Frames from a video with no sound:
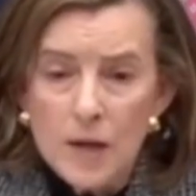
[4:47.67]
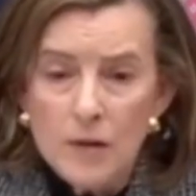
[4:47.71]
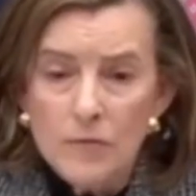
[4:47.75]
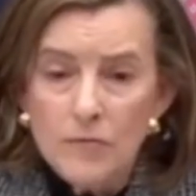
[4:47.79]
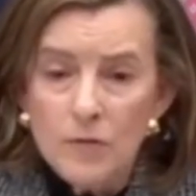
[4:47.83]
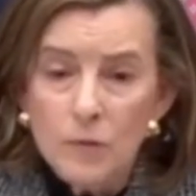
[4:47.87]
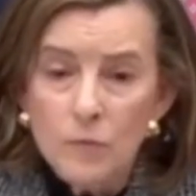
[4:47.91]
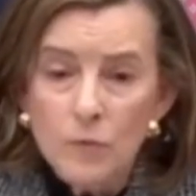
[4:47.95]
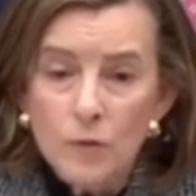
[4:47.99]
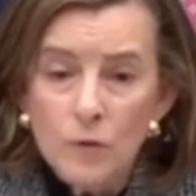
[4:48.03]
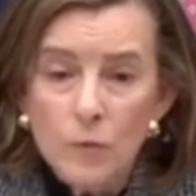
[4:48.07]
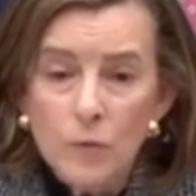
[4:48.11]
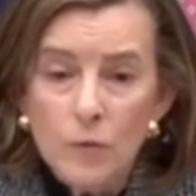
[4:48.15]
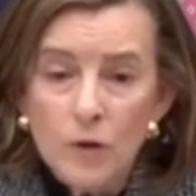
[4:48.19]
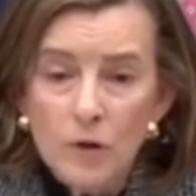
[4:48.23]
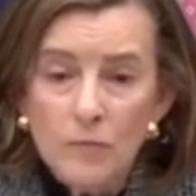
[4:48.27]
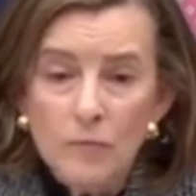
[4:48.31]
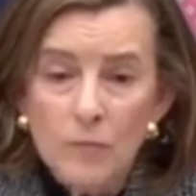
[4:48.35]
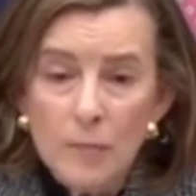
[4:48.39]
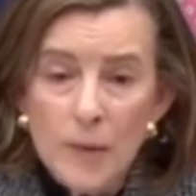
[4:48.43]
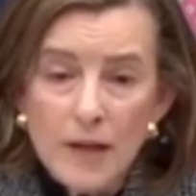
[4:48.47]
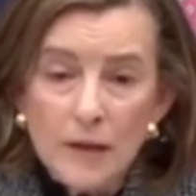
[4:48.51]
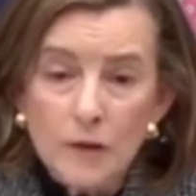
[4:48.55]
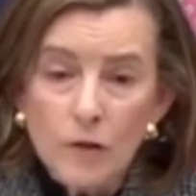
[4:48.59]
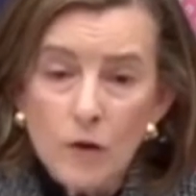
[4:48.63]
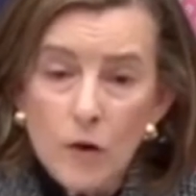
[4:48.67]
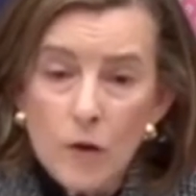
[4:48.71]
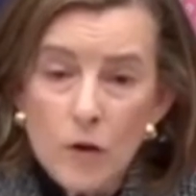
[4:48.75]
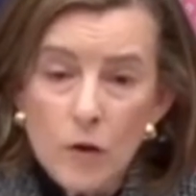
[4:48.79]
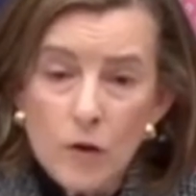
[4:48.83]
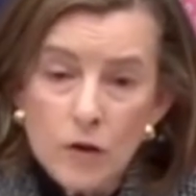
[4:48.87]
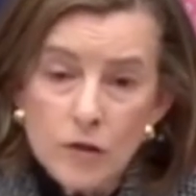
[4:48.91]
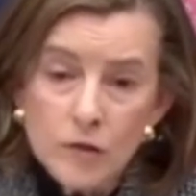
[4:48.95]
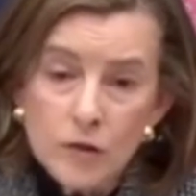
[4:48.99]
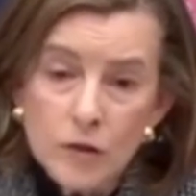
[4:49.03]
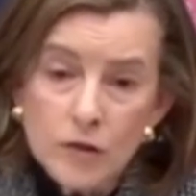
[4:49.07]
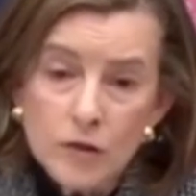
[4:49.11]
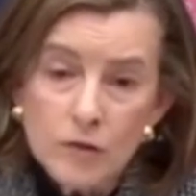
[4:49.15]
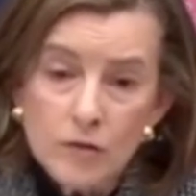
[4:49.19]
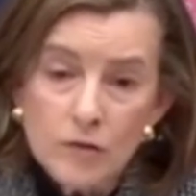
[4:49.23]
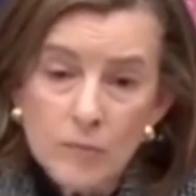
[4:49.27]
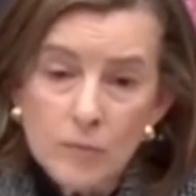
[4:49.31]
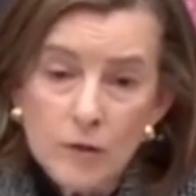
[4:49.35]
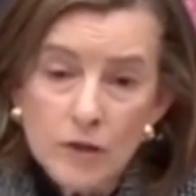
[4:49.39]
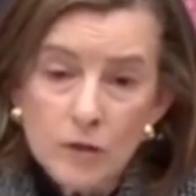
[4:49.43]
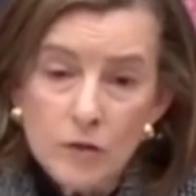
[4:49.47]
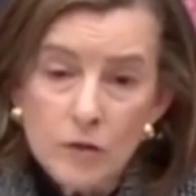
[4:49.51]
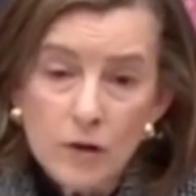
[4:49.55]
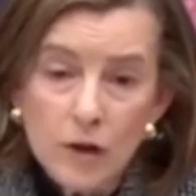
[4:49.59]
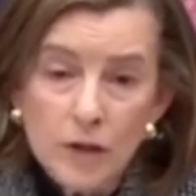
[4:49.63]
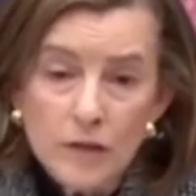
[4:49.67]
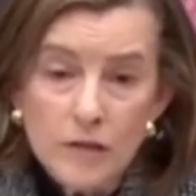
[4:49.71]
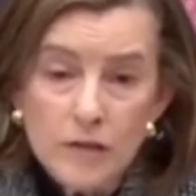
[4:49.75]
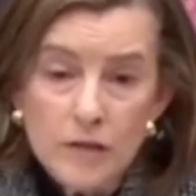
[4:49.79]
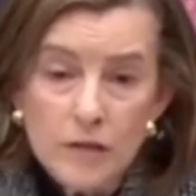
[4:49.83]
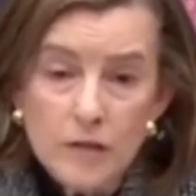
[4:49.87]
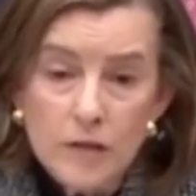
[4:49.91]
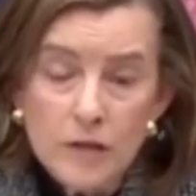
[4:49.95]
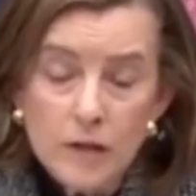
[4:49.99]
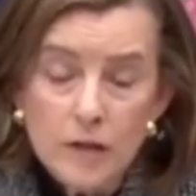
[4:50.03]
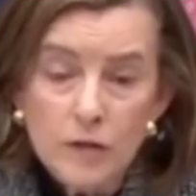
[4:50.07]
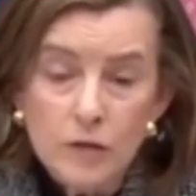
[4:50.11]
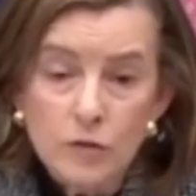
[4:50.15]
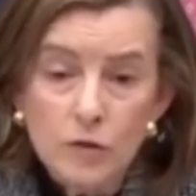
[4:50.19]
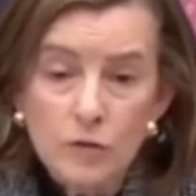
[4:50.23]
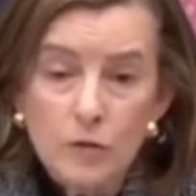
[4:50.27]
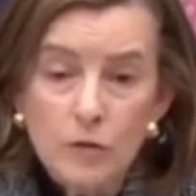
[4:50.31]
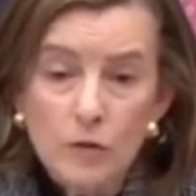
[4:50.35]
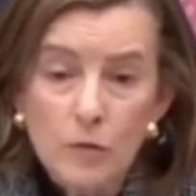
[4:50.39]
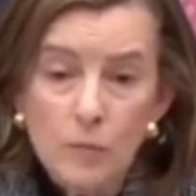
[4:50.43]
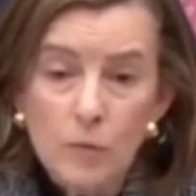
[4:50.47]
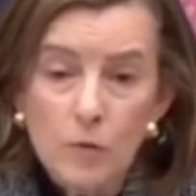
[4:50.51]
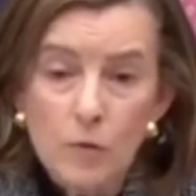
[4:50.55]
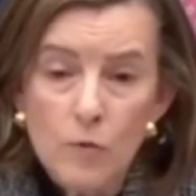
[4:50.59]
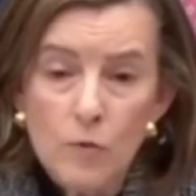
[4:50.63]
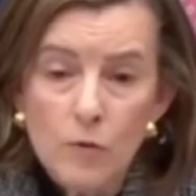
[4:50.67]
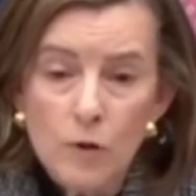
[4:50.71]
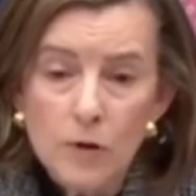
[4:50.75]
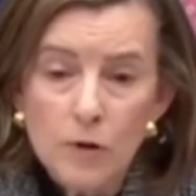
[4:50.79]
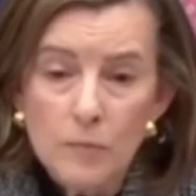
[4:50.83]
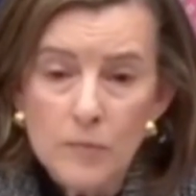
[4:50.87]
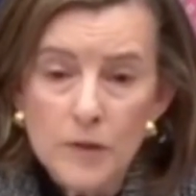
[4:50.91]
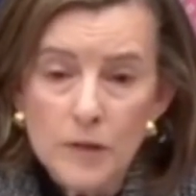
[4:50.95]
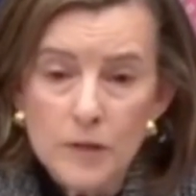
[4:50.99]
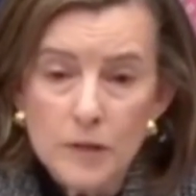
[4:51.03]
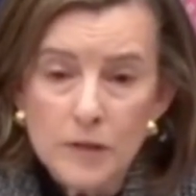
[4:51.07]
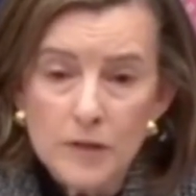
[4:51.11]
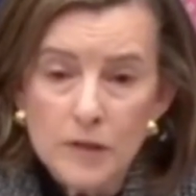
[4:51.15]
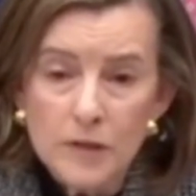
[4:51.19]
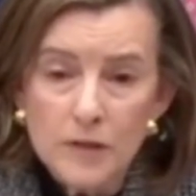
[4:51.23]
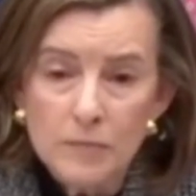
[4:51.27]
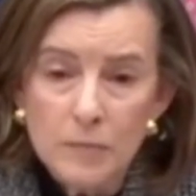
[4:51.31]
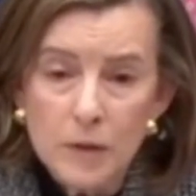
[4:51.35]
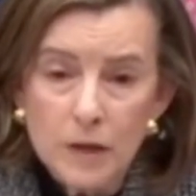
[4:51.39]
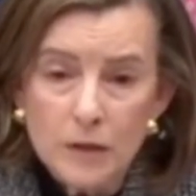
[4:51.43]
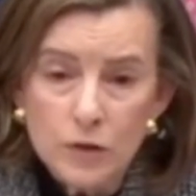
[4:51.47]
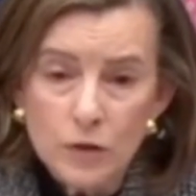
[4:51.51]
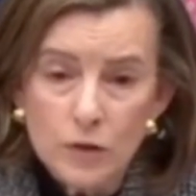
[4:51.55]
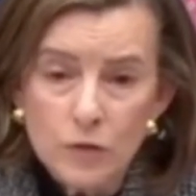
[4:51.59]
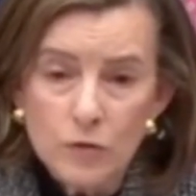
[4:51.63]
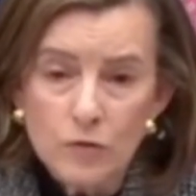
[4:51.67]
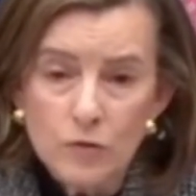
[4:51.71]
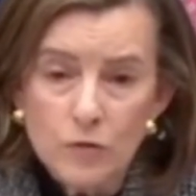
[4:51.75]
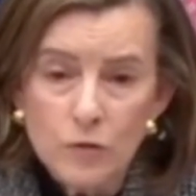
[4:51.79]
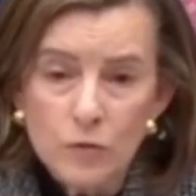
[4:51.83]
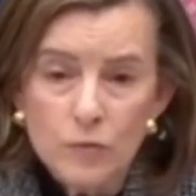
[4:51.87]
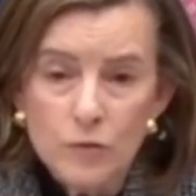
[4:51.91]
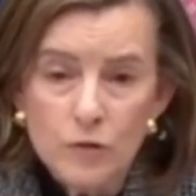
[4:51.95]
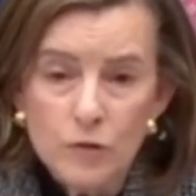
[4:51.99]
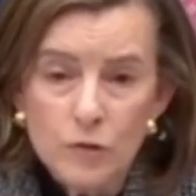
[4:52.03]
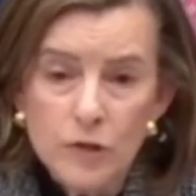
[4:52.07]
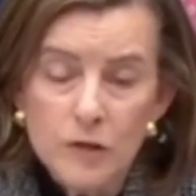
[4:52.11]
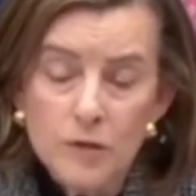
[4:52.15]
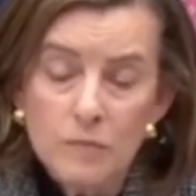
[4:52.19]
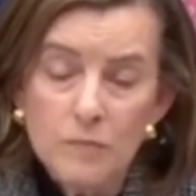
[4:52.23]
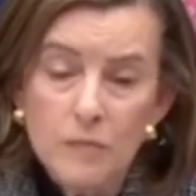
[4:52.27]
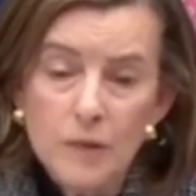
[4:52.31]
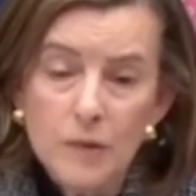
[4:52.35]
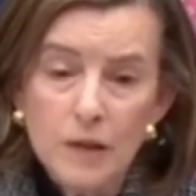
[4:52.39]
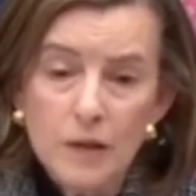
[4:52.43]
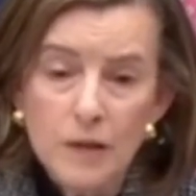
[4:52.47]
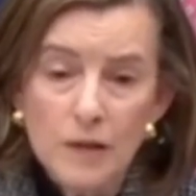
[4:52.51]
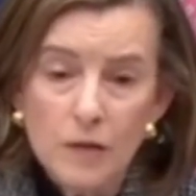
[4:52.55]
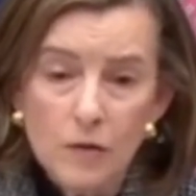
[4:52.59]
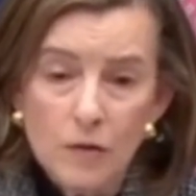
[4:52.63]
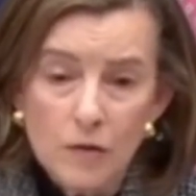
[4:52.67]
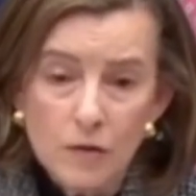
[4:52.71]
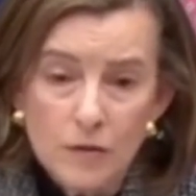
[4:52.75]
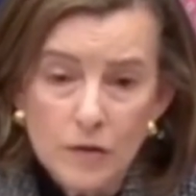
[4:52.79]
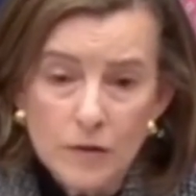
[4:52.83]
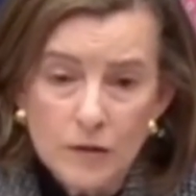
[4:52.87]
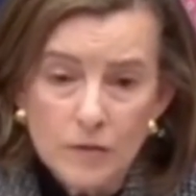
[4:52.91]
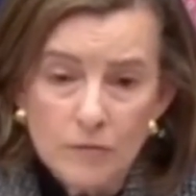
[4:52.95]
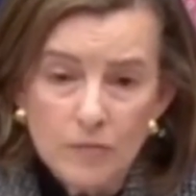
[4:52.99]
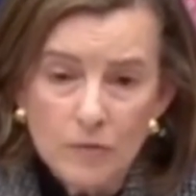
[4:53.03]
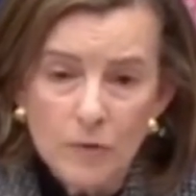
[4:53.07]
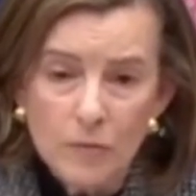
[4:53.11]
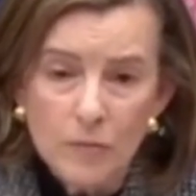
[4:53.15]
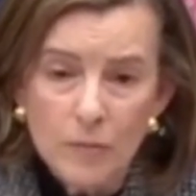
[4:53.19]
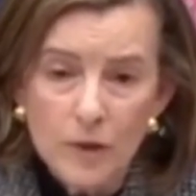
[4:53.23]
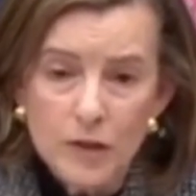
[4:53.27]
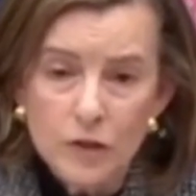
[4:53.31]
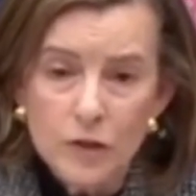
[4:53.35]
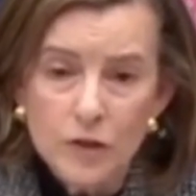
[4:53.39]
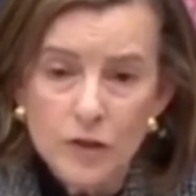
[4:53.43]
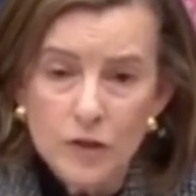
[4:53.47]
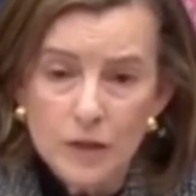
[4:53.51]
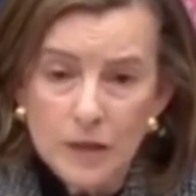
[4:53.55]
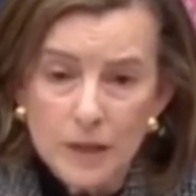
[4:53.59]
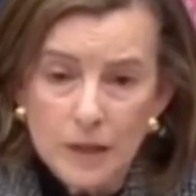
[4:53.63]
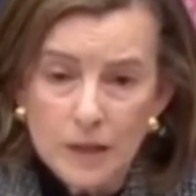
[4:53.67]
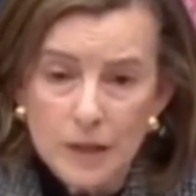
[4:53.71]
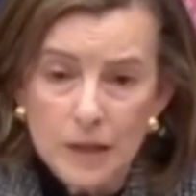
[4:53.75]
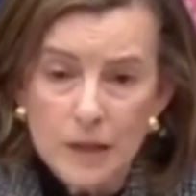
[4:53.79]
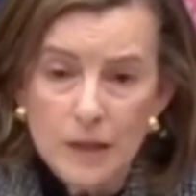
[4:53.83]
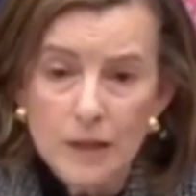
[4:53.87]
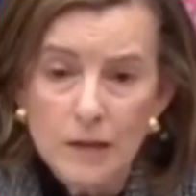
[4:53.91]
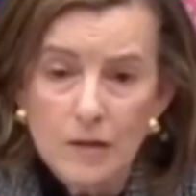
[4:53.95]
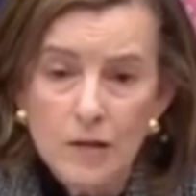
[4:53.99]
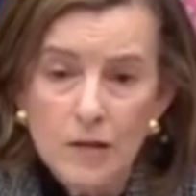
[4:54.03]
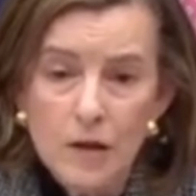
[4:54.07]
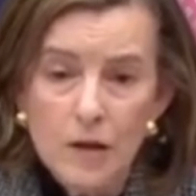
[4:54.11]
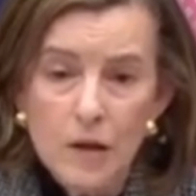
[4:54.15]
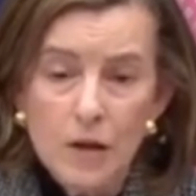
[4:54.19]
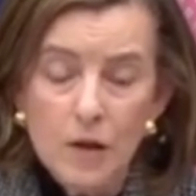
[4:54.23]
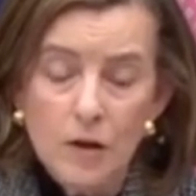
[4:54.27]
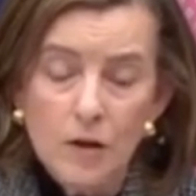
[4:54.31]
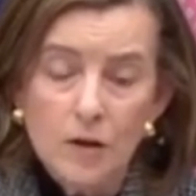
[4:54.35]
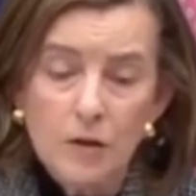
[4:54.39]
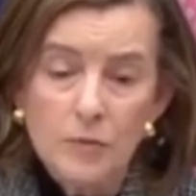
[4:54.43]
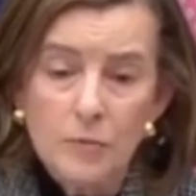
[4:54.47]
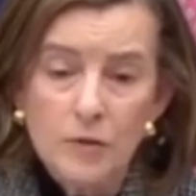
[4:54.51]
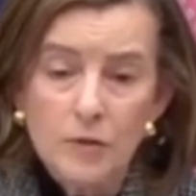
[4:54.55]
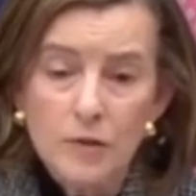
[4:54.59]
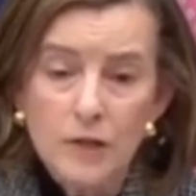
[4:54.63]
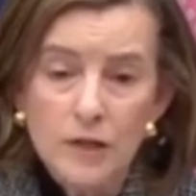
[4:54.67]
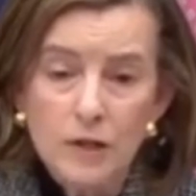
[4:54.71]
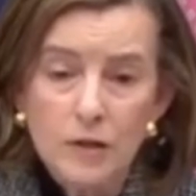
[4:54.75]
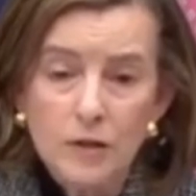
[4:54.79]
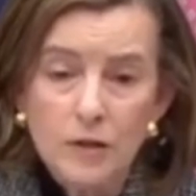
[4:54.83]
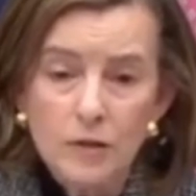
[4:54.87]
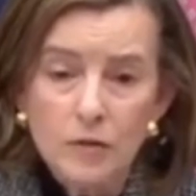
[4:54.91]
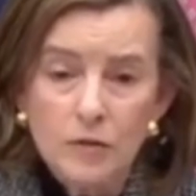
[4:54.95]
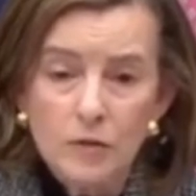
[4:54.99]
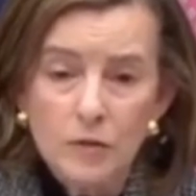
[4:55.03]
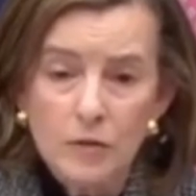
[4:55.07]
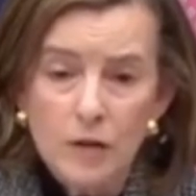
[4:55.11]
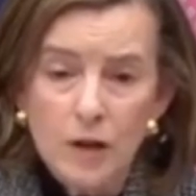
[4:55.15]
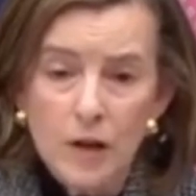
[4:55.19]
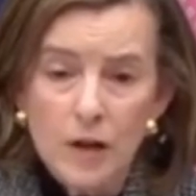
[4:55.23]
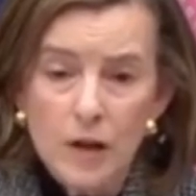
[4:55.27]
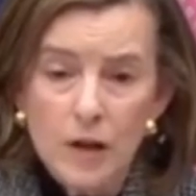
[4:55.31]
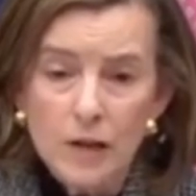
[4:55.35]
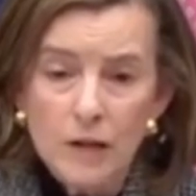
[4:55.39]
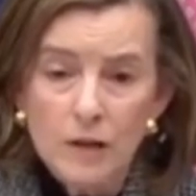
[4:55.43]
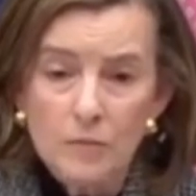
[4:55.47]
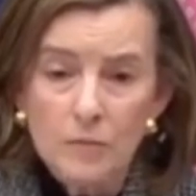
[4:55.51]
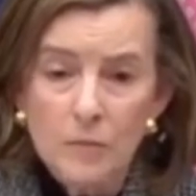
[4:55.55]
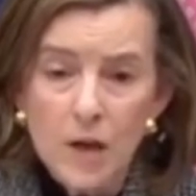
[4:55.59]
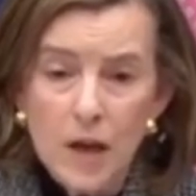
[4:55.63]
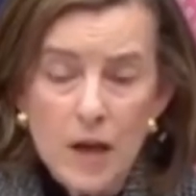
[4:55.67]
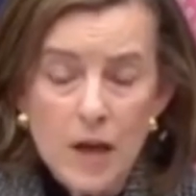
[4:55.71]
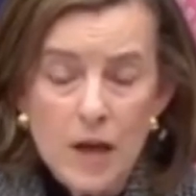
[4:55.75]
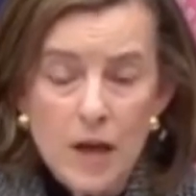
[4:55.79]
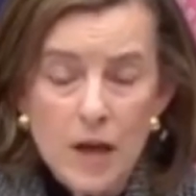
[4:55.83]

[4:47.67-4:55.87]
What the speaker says: Even when we've made calls to them and tried to schedule appointments to make sure that we're submitting all the information they need on a particular item,